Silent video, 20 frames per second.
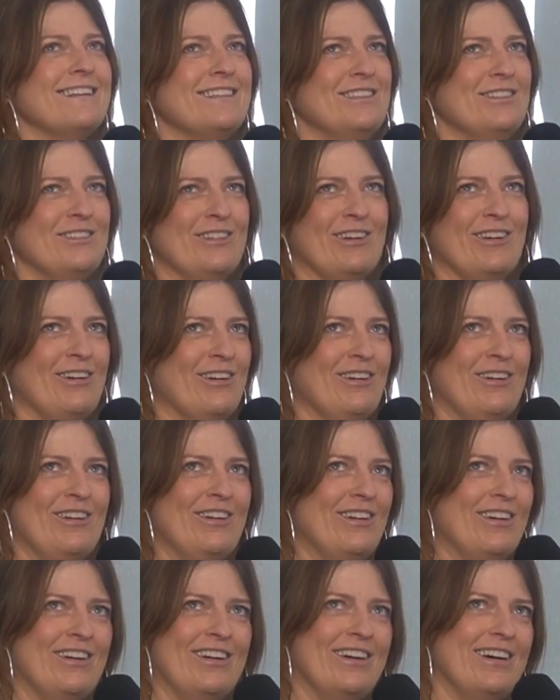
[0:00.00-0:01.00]
No.
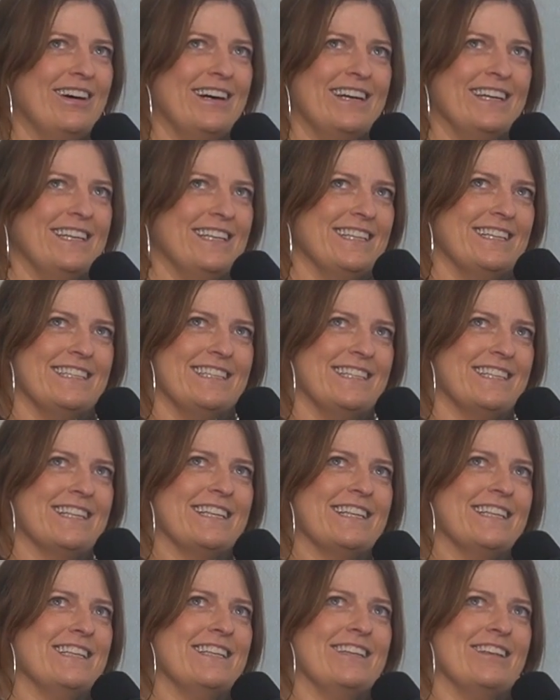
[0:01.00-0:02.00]

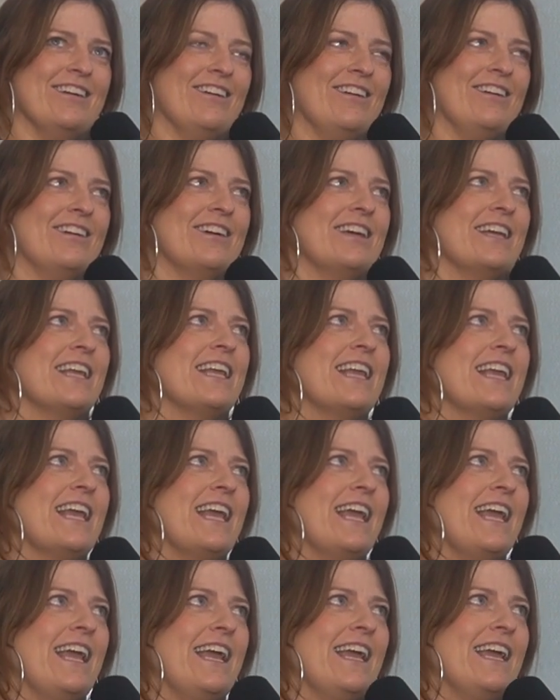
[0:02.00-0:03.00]
No.
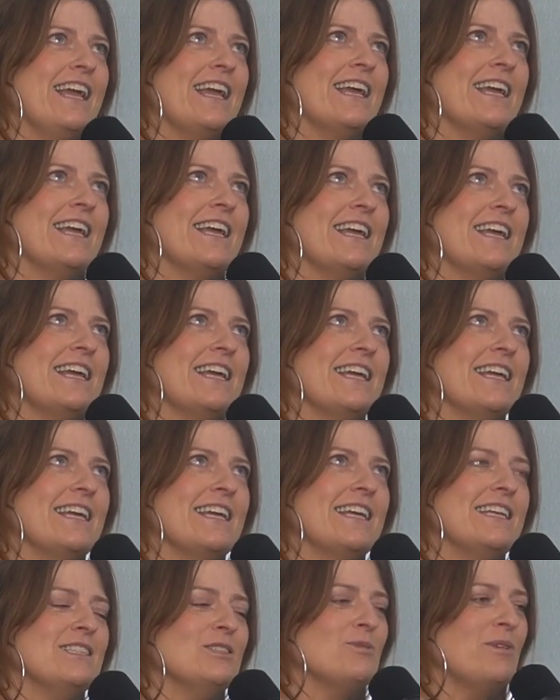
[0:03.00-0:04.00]

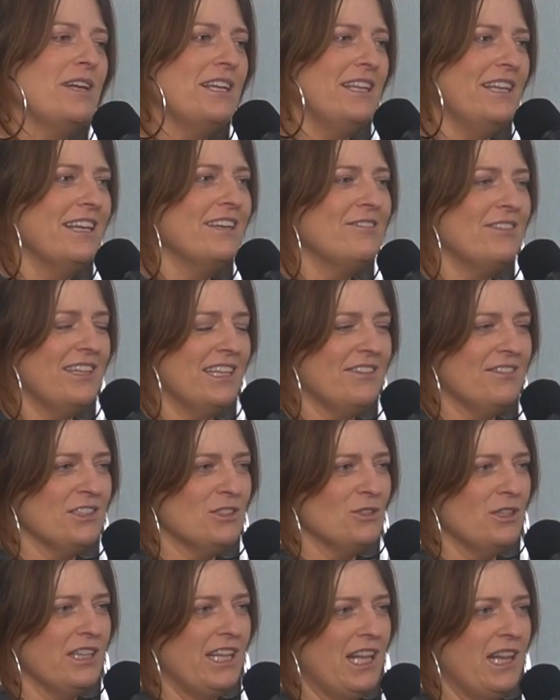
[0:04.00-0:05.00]
It's funny that you never
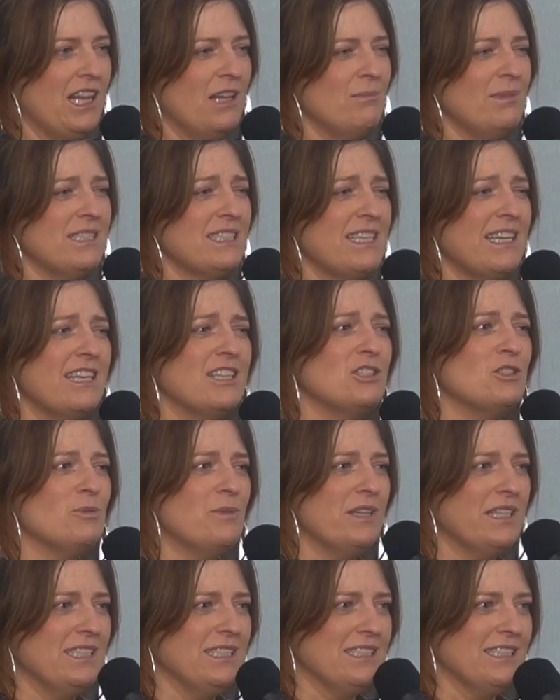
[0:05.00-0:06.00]
saw that Lemmy sketch
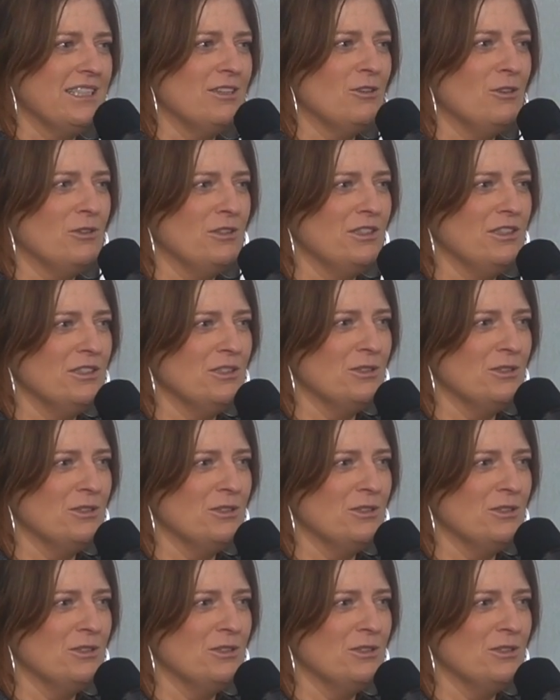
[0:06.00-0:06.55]
where he's like holding the